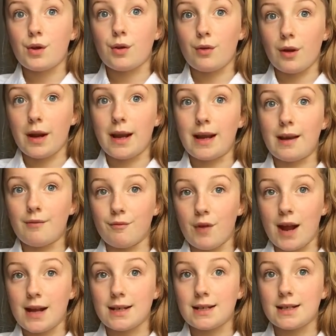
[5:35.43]
green and
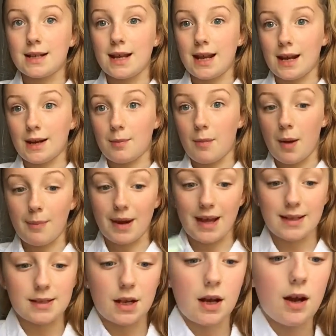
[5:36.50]
red in my
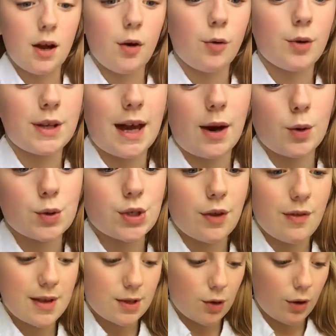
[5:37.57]
blazer. Oh yeah, also
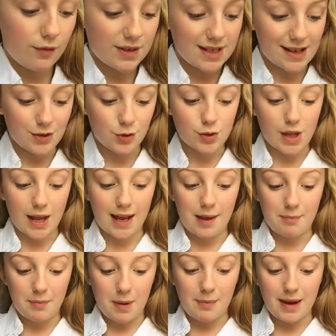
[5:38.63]
there's a lot of essentials that I
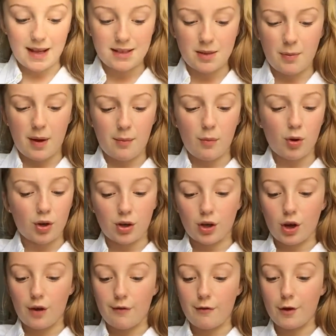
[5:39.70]
keep in my blazer, but I'm not going
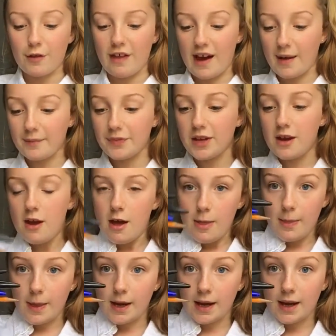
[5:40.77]
to go through that.
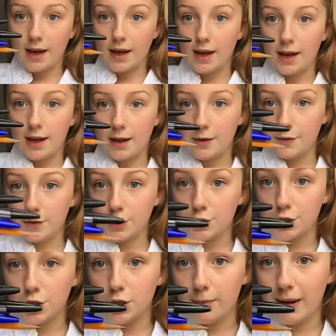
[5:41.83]
I'm going to have
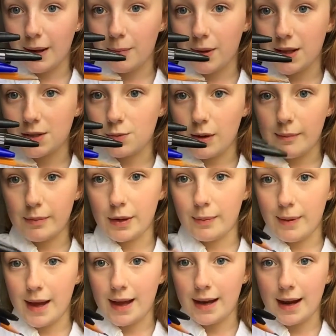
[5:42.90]
two black pens, one blue
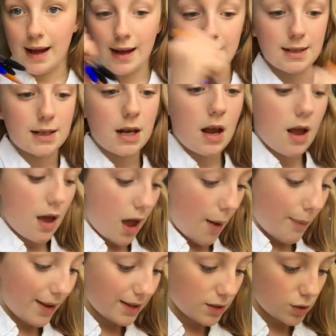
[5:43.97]
pen, and a
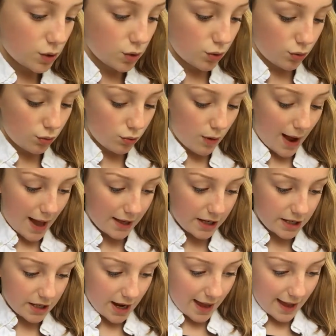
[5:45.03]
pencil,
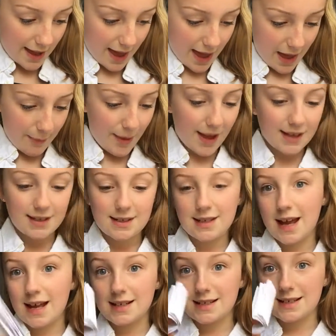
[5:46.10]
and a hairband,
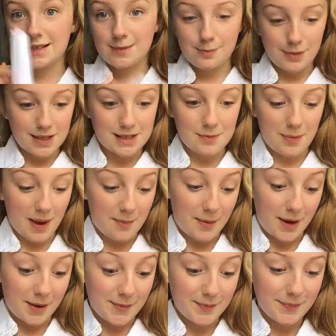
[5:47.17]
and a piece of
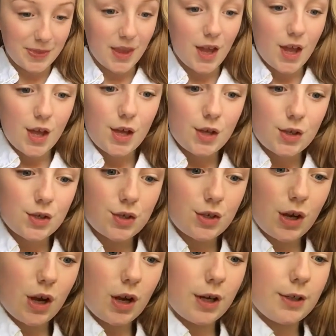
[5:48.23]
paper.
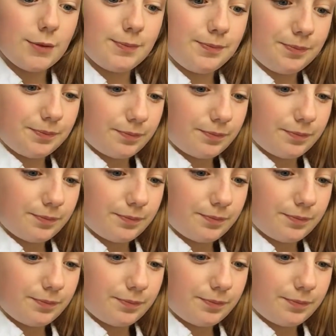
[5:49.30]
So